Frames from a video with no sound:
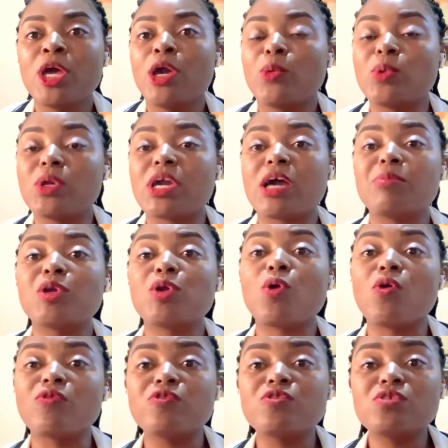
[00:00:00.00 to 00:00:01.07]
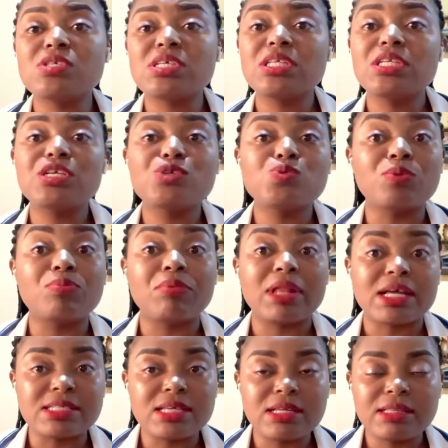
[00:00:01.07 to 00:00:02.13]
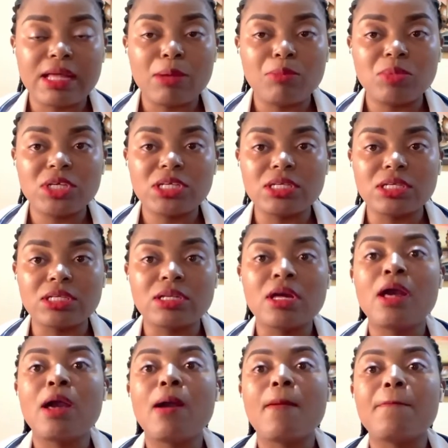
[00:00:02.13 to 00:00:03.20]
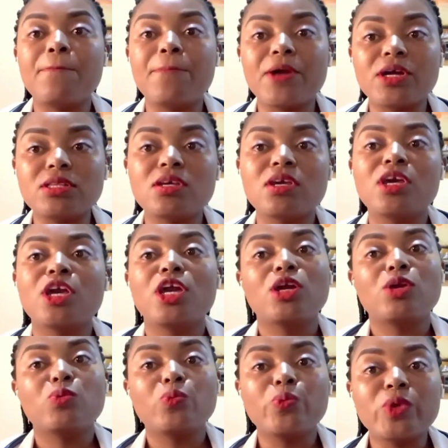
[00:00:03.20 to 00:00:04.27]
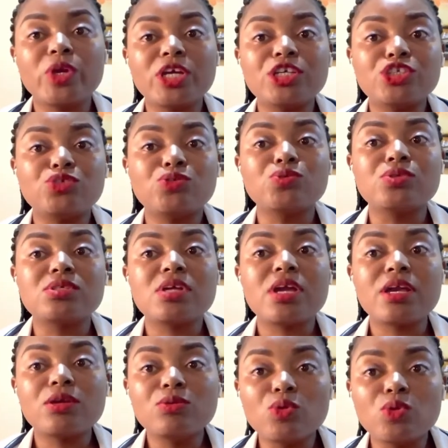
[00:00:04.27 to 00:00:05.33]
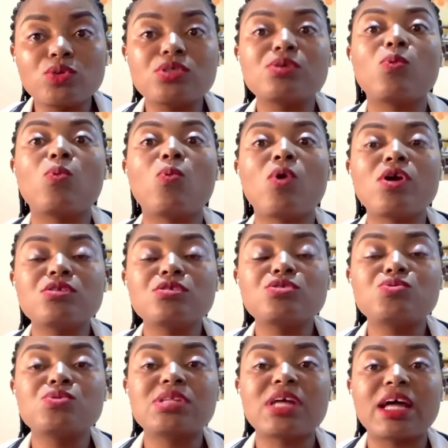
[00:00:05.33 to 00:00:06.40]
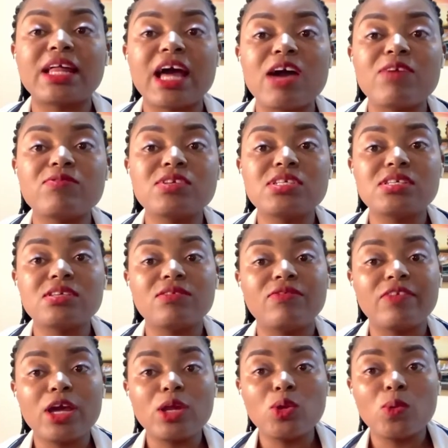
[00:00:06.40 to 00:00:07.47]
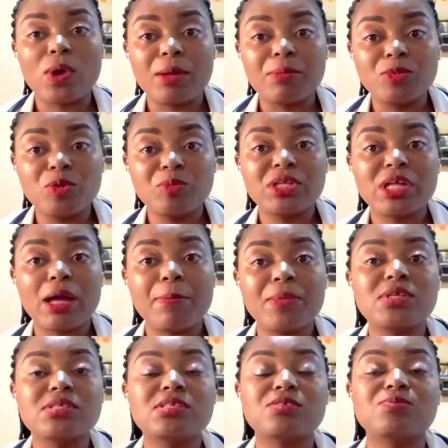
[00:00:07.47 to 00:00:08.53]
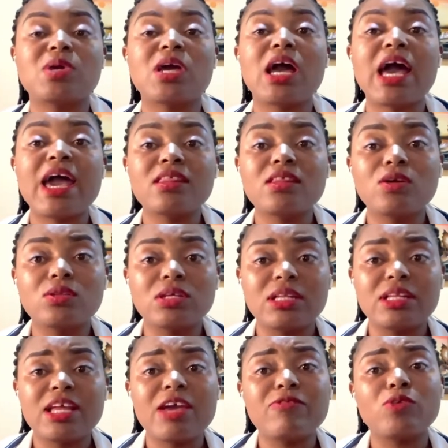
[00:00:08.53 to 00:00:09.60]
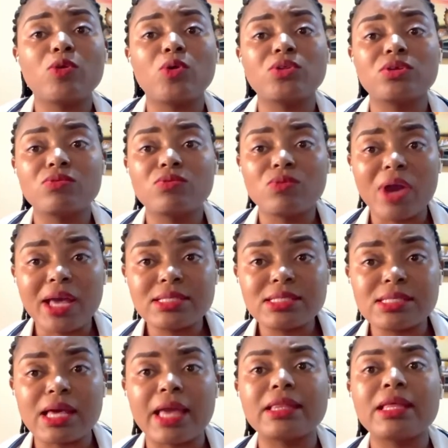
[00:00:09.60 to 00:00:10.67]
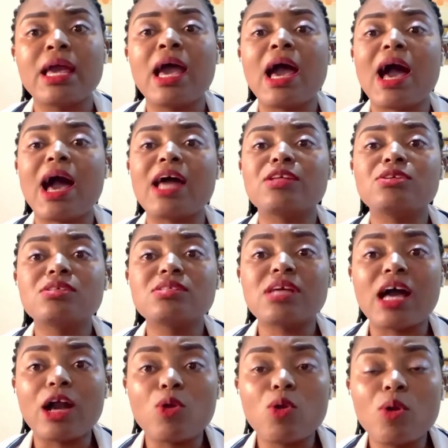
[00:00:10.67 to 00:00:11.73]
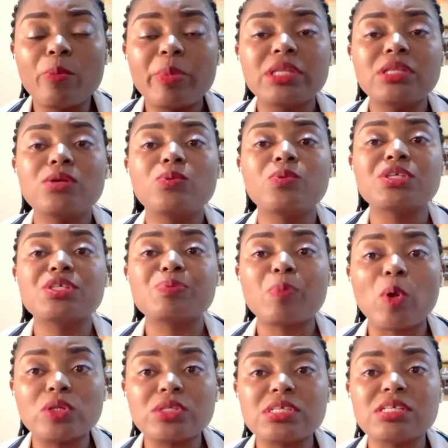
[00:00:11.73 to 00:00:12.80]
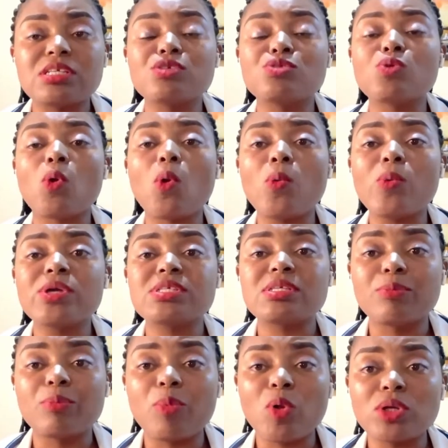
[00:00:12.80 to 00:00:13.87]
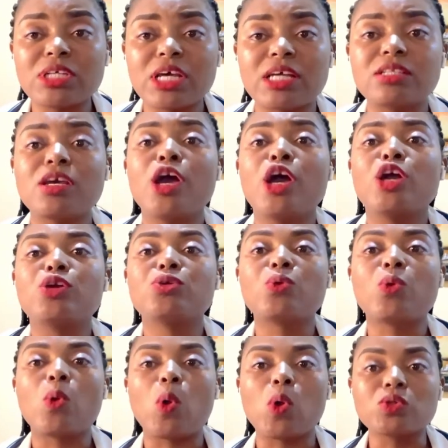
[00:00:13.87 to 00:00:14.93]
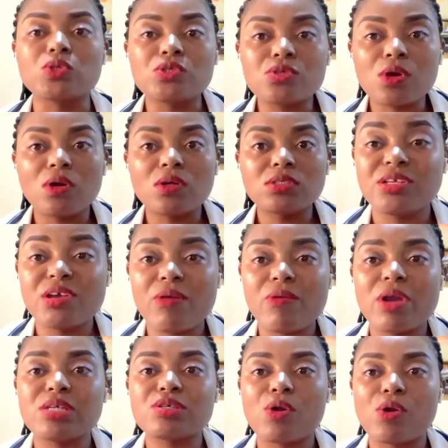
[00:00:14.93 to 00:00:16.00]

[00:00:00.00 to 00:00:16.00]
We can be confusing this with placenta bleeding, but we should take note once you start having severe lower abdominal pains, especially either on the left or the right side, and it's accompanied with spotting, it's always important you consult your nearest